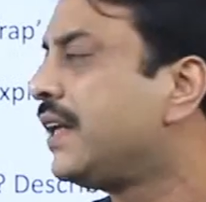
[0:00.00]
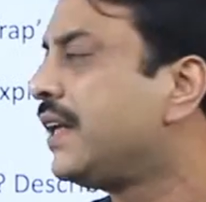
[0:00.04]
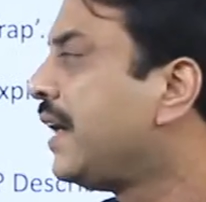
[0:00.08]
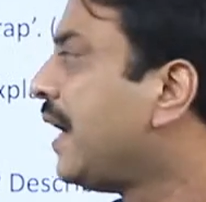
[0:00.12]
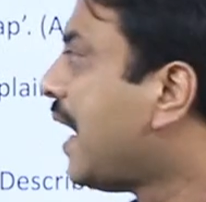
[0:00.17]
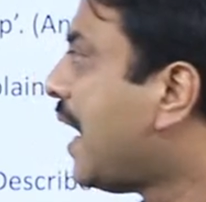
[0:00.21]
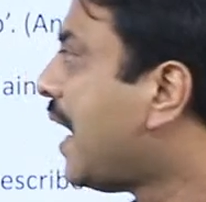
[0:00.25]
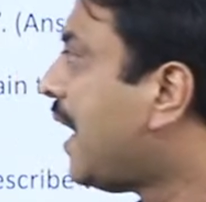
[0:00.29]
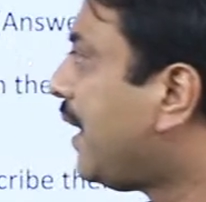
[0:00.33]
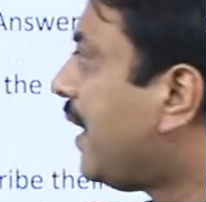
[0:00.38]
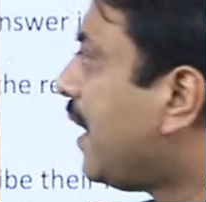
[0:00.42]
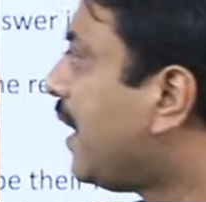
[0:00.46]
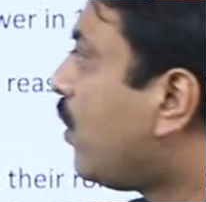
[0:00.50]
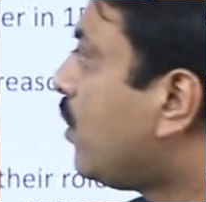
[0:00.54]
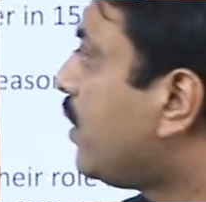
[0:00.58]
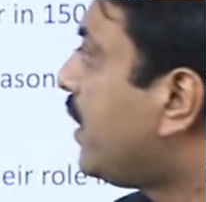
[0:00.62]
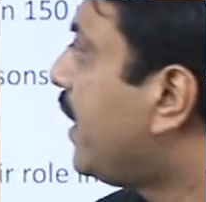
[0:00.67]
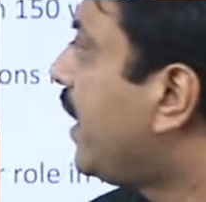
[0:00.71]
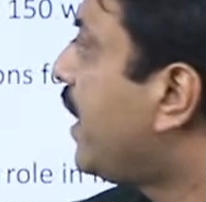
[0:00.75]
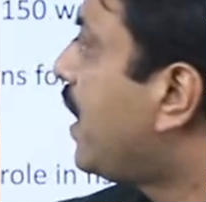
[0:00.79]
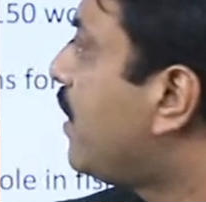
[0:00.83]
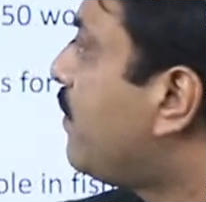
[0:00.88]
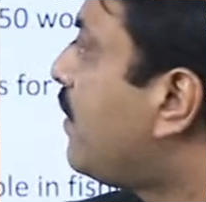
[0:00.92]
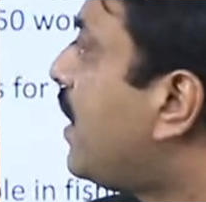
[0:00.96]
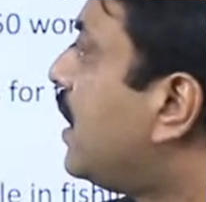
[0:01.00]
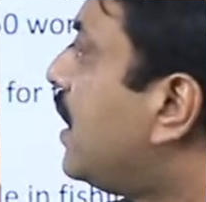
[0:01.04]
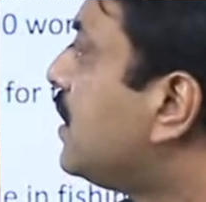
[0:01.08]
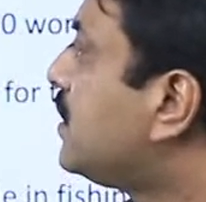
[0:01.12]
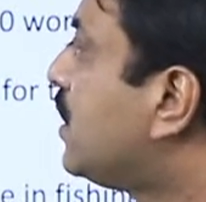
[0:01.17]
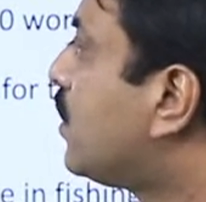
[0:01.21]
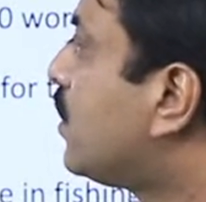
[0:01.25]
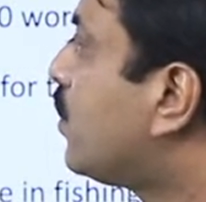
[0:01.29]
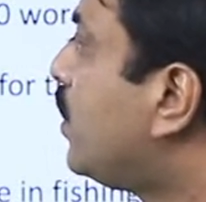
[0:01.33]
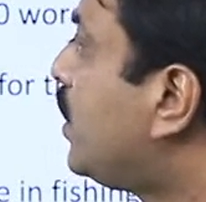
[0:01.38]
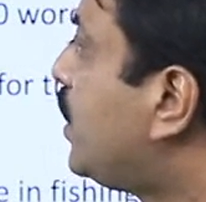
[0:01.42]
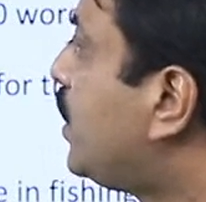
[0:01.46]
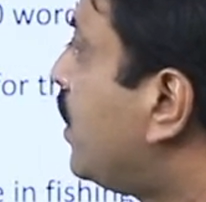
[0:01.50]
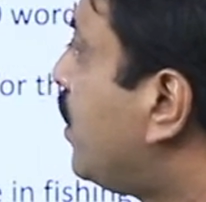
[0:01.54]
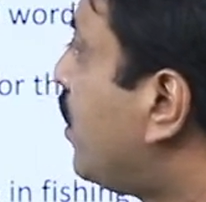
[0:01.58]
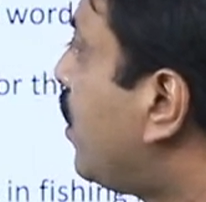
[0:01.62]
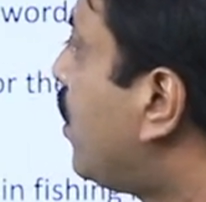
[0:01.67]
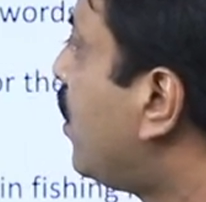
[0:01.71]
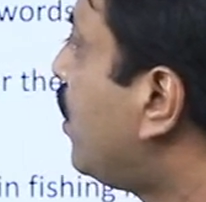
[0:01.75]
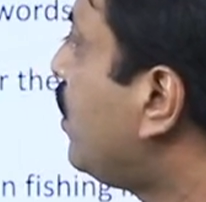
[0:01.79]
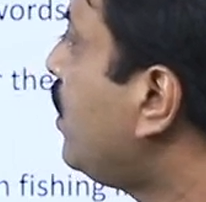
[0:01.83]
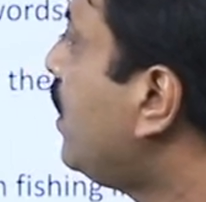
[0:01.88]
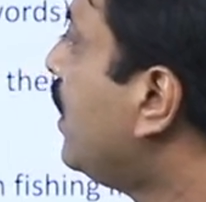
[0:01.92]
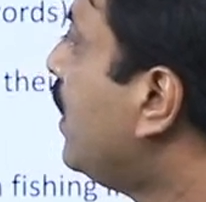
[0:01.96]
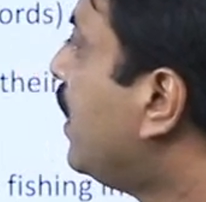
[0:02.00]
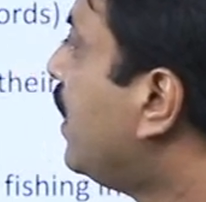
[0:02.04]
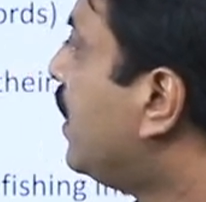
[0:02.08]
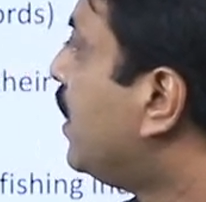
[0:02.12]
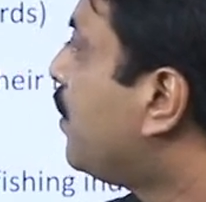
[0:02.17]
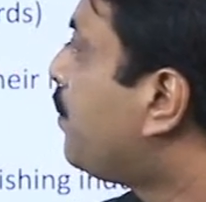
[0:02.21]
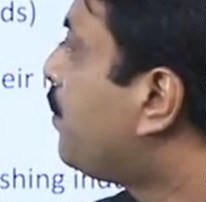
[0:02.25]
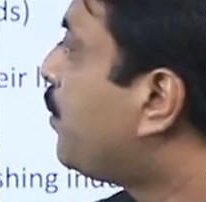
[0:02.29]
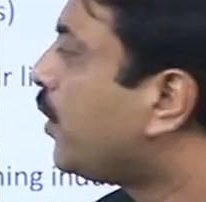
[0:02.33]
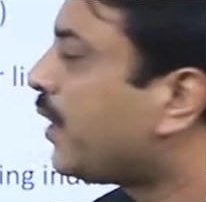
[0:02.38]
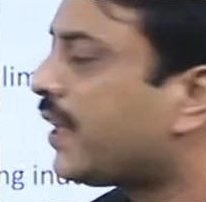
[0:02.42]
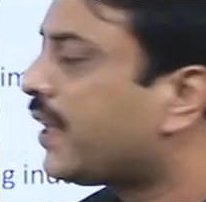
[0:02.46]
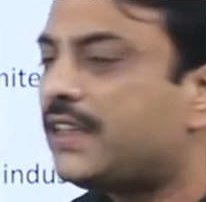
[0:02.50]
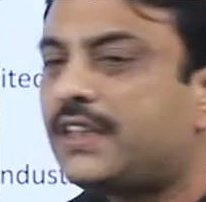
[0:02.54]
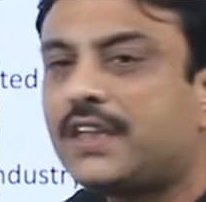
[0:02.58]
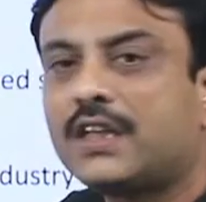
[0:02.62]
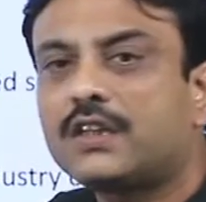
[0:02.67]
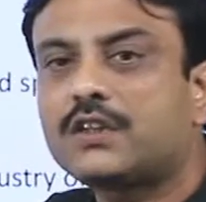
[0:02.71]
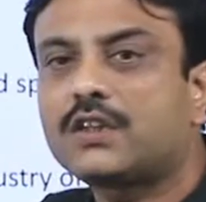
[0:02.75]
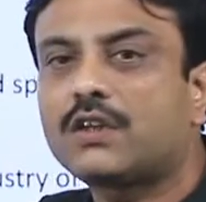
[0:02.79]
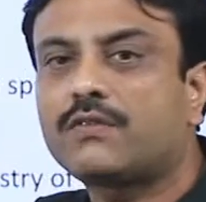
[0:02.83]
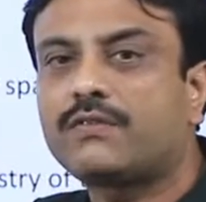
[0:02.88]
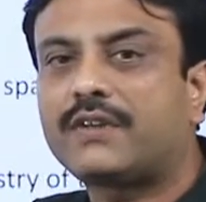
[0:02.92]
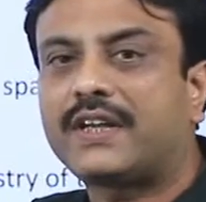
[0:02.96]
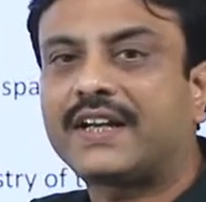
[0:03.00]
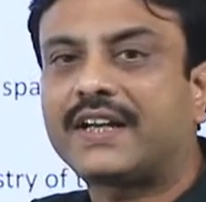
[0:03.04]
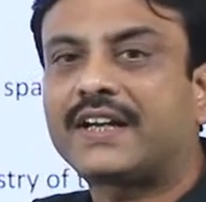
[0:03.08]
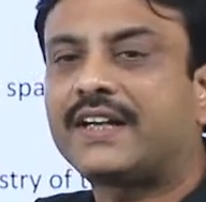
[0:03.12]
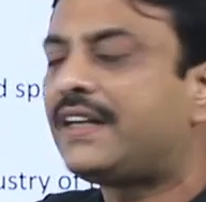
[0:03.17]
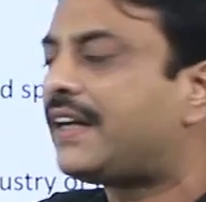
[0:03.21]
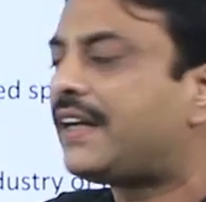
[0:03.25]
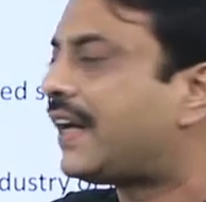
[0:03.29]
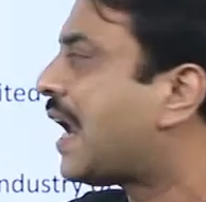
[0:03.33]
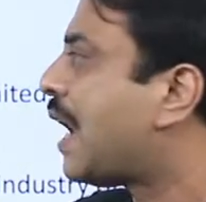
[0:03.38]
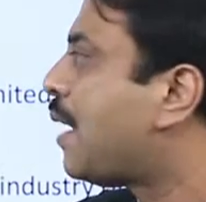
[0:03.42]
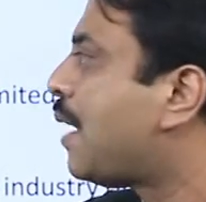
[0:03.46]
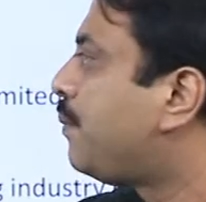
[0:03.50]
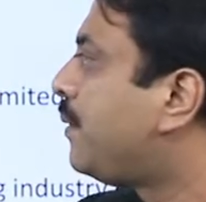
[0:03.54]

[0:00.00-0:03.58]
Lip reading: and now they have asked a question on the potentials of Deccan Trap.